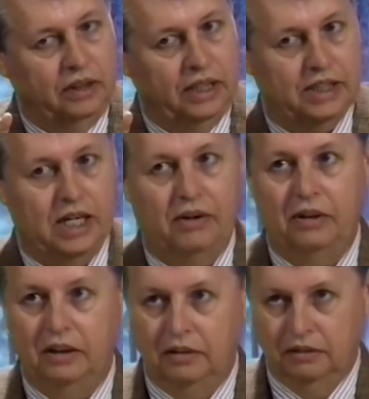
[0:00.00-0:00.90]
he is
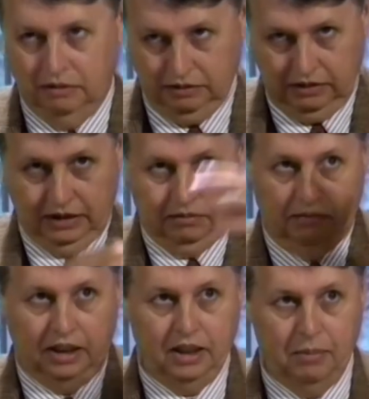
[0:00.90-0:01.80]
out
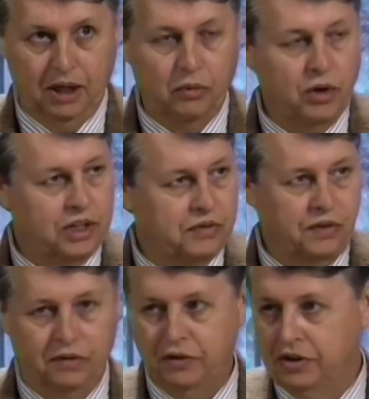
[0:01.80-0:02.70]
in the big woods
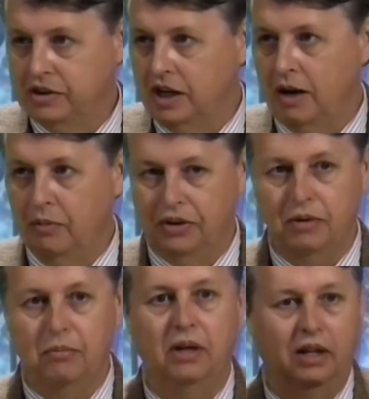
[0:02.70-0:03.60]
for the first time with
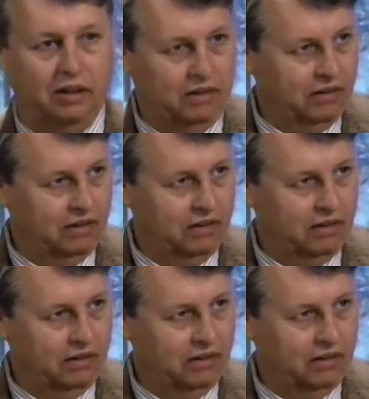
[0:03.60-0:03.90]
the men,